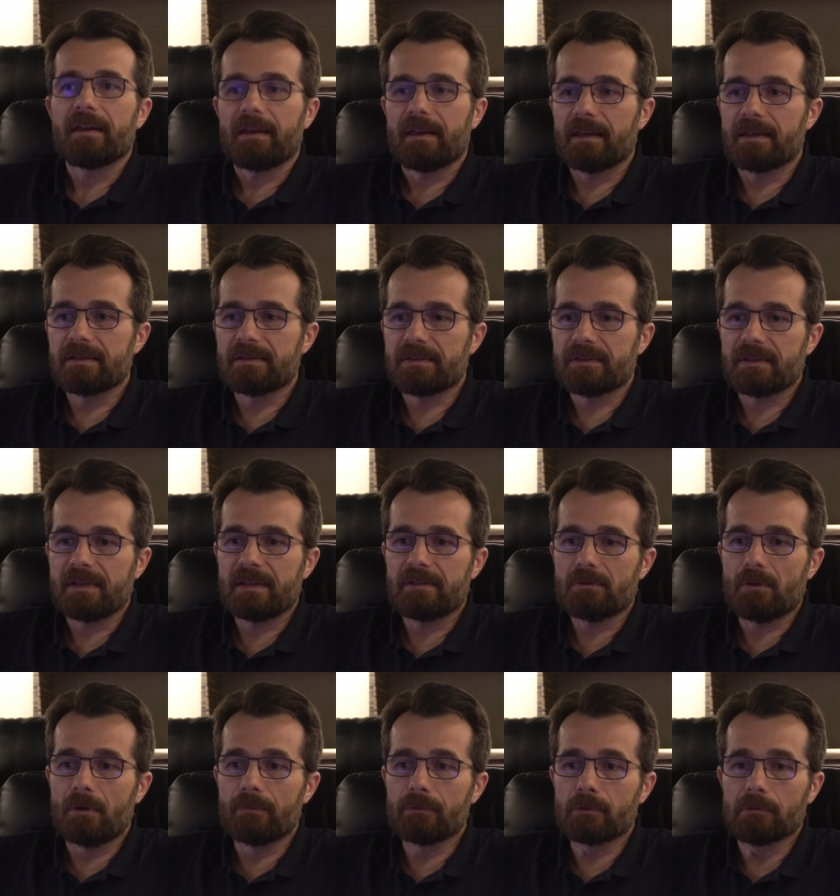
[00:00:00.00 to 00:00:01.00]
and
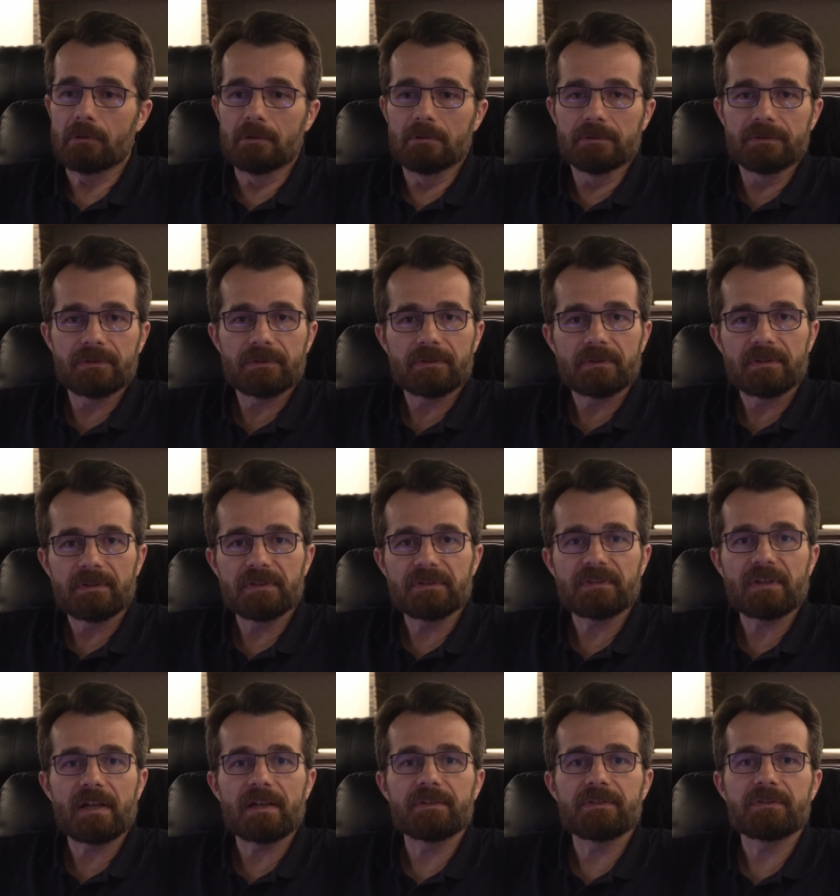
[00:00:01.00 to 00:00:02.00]
and overall,
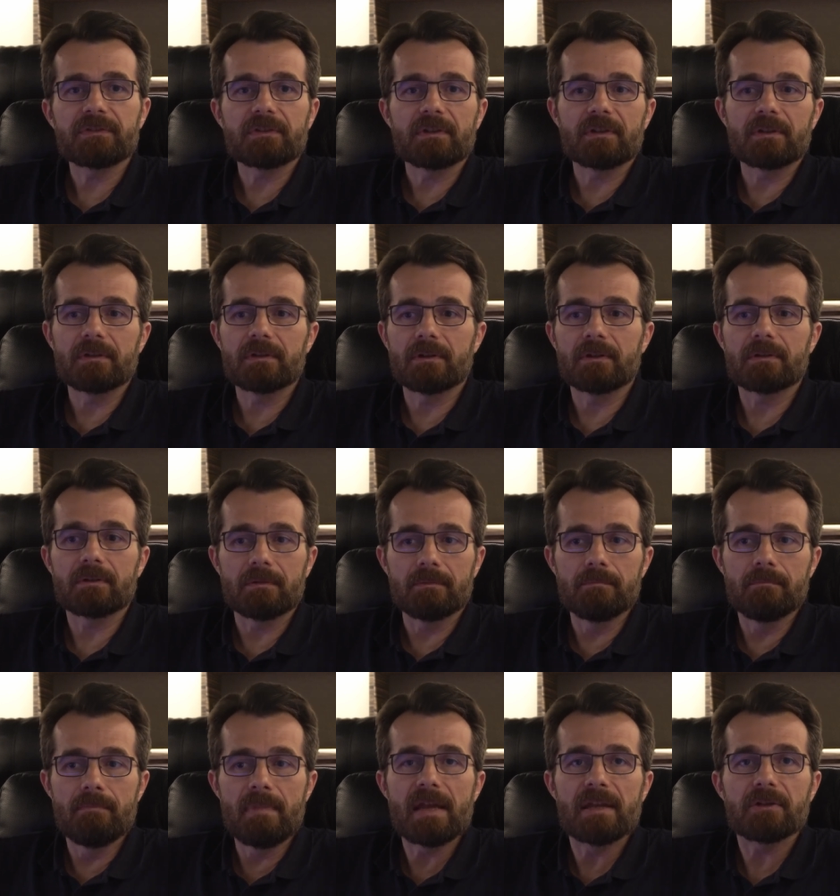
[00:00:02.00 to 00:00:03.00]
this adds a
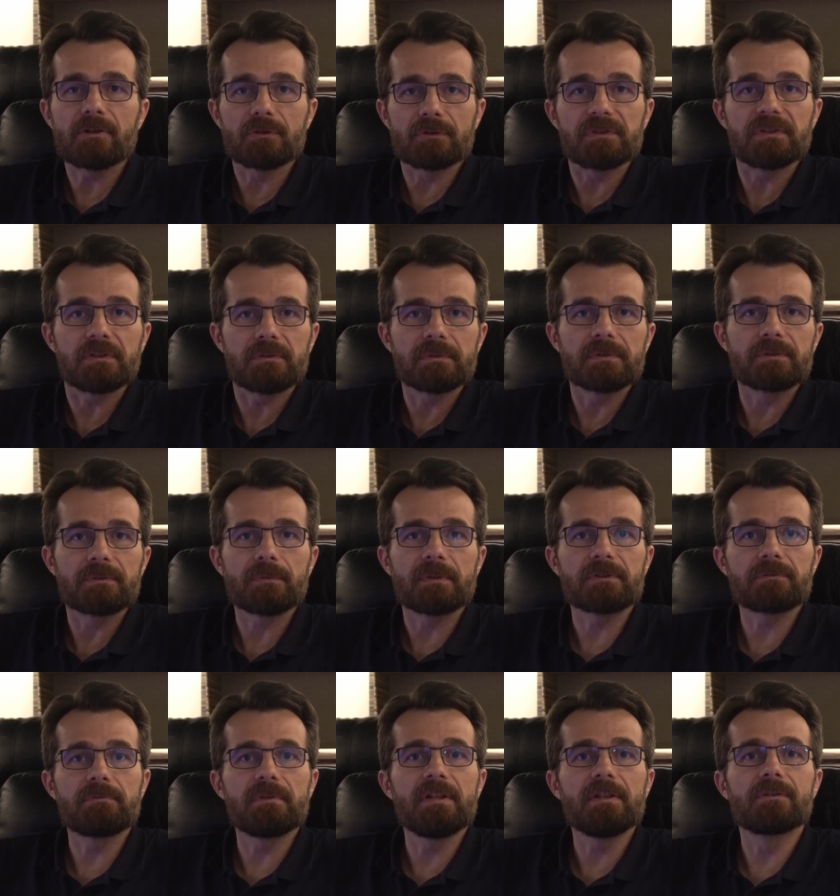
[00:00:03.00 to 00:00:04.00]
main consequence
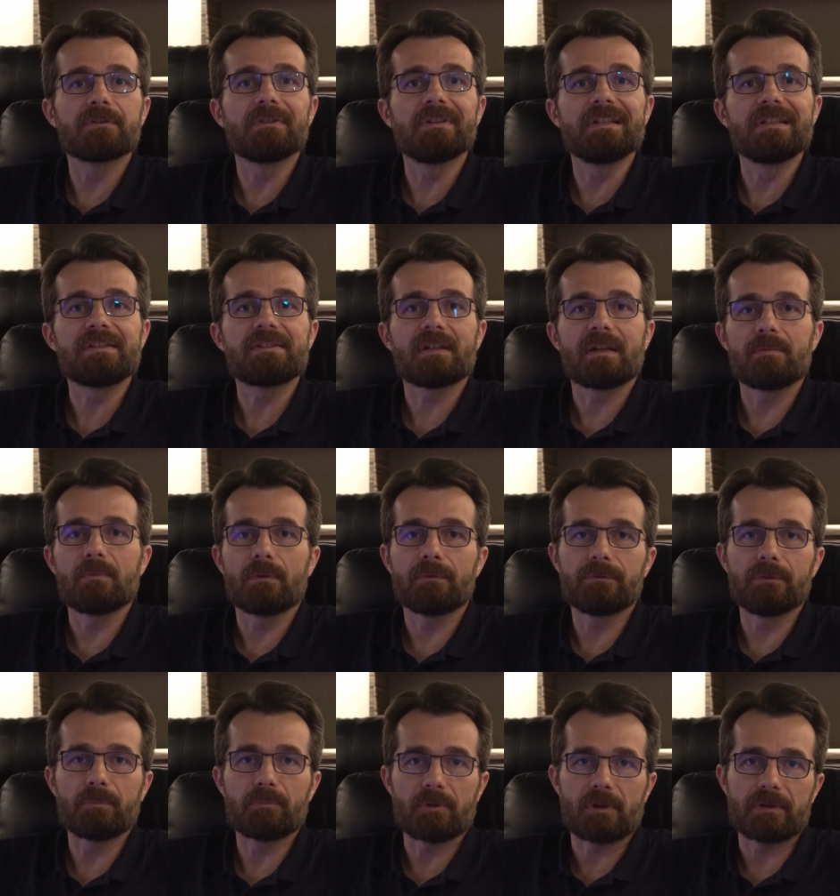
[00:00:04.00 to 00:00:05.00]
was really on the lead time
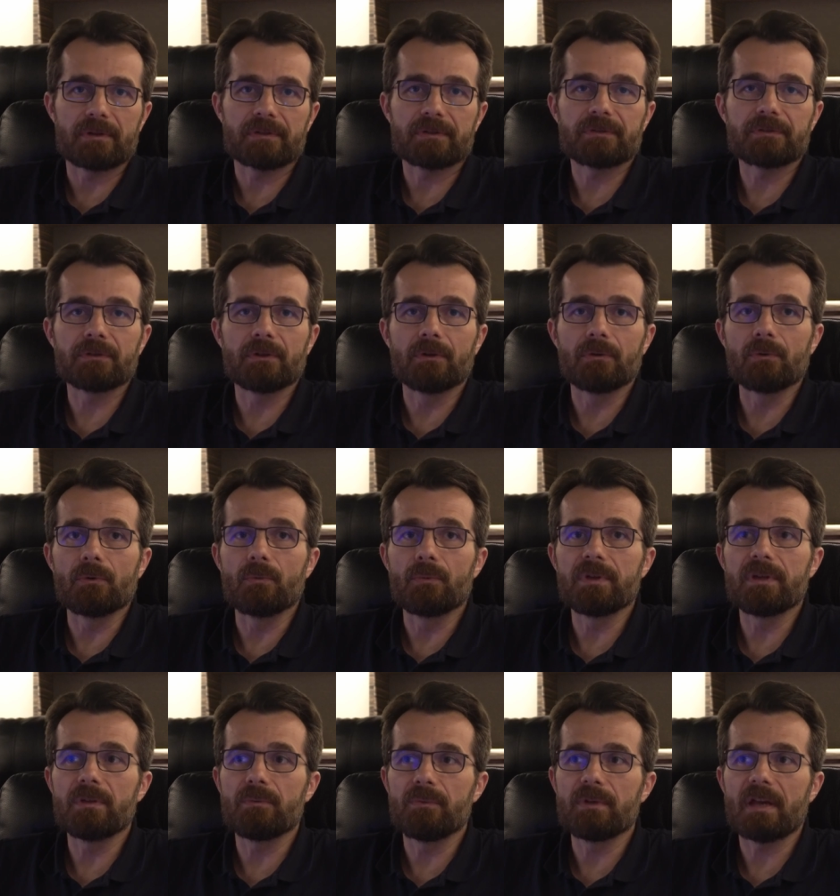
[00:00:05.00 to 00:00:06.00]
of the product. So
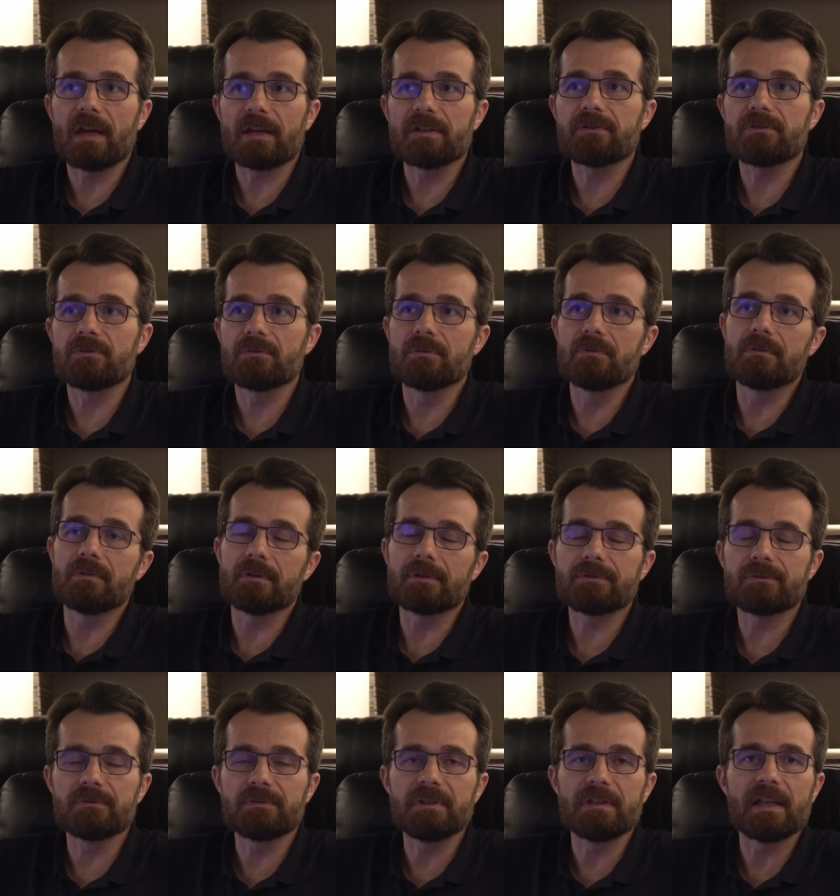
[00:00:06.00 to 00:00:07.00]
we we had to uh,
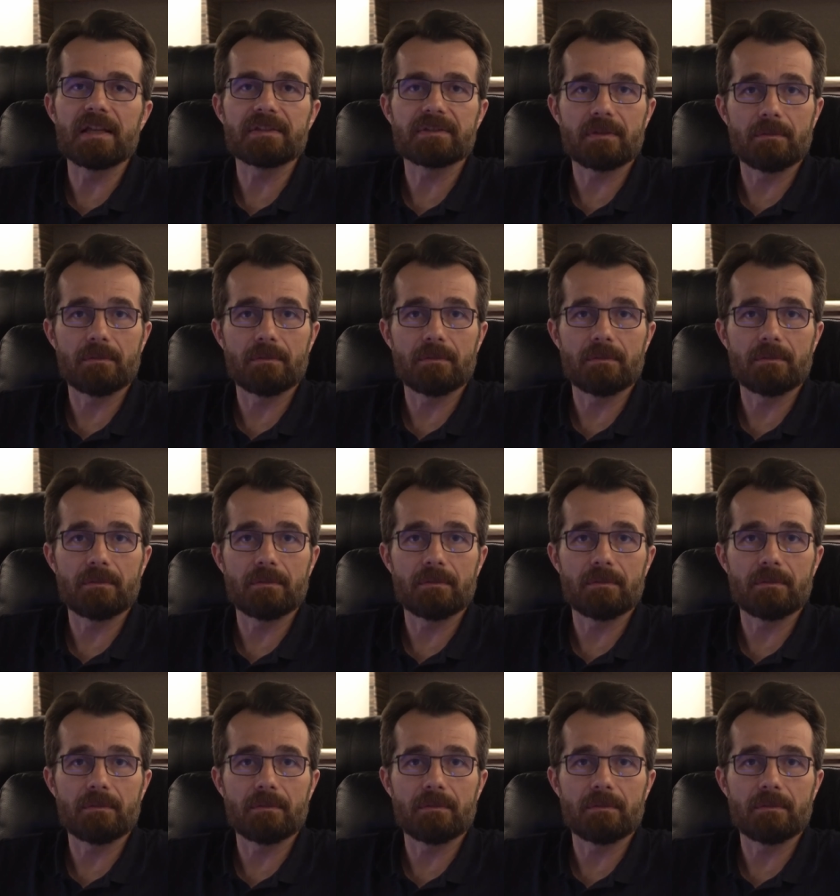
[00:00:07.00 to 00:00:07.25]
to delay